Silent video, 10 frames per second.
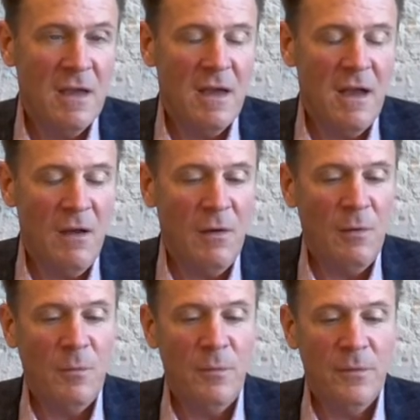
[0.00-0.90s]

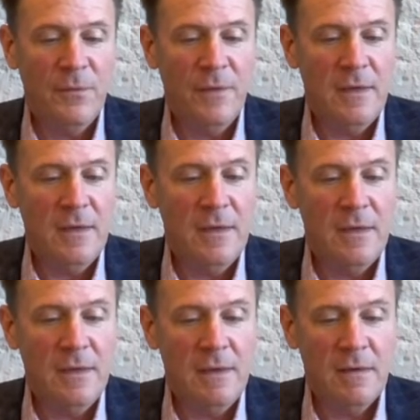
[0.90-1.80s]

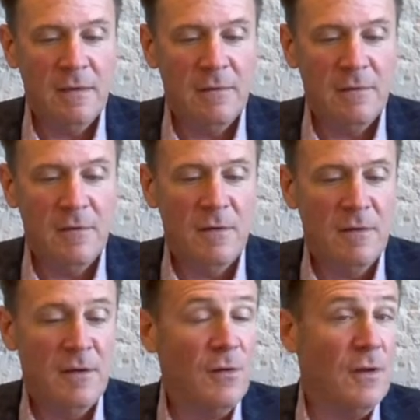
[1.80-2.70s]
The
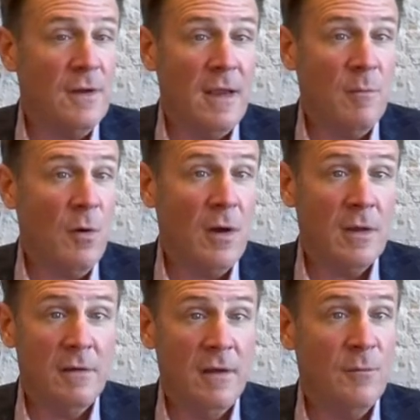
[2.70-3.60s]
year-to-date
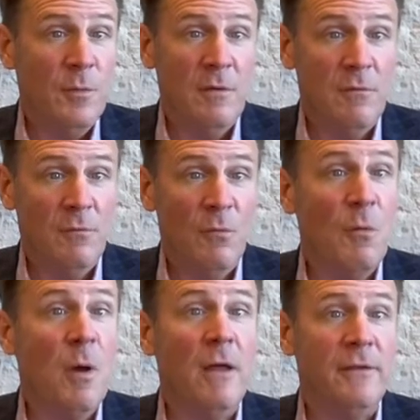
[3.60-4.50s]
market has been
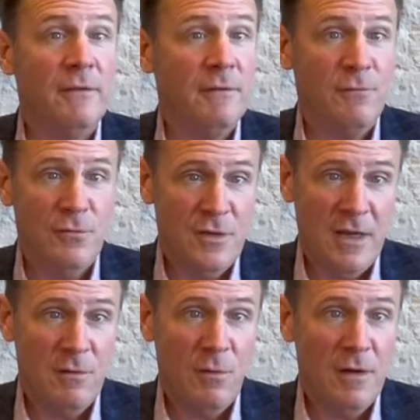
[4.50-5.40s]
robust for
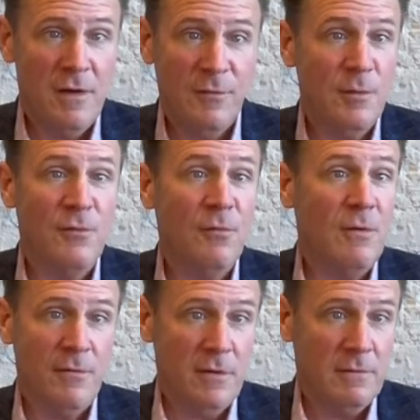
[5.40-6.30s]
January. It's been terrific.